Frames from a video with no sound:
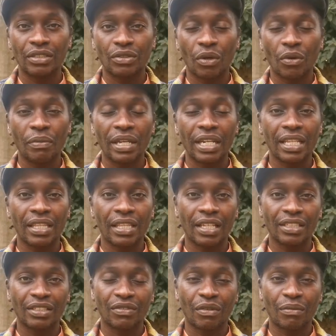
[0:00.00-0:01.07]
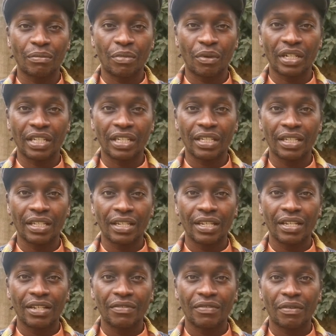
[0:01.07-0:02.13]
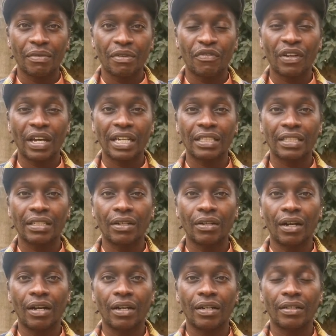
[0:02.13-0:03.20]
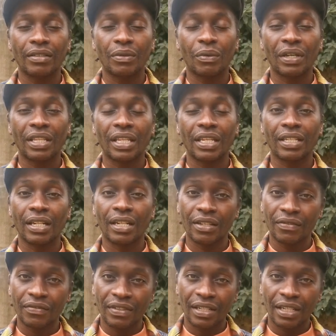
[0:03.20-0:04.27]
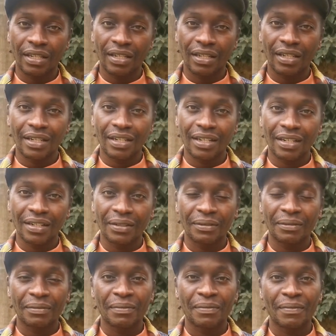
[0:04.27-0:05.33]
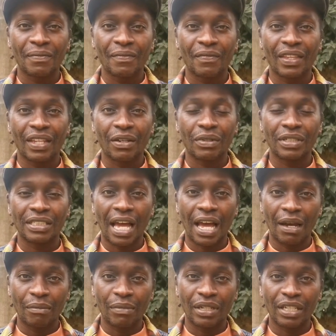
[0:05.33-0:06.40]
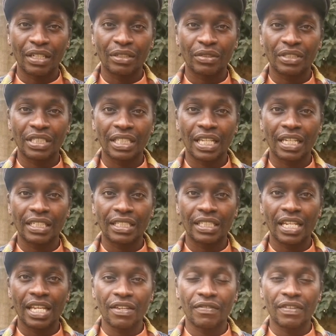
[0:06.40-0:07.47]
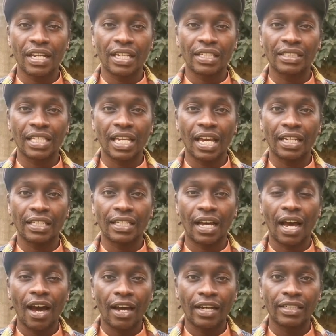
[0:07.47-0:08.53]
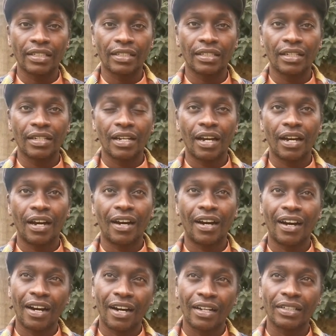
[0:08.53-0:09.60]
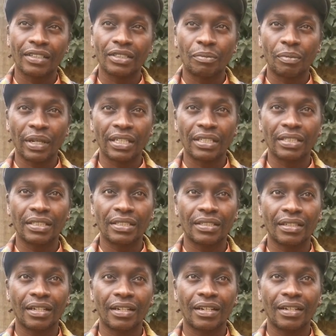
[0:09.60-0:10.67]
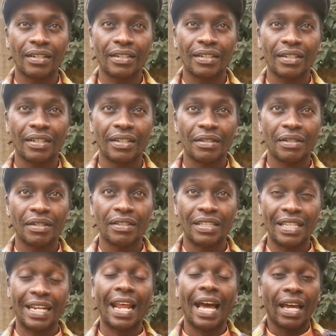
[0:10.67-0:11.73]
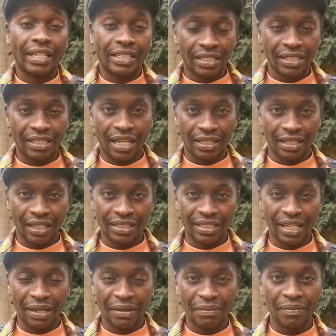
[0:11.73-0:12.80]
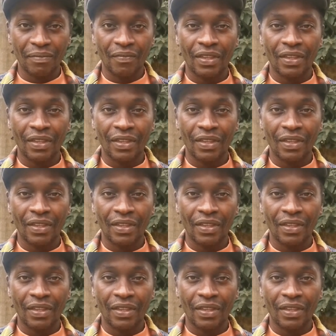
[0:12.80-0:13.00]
so many things from Boni. From the fact that the way they lived, it was humbling to see that even as he had had a harder space than I did at that time,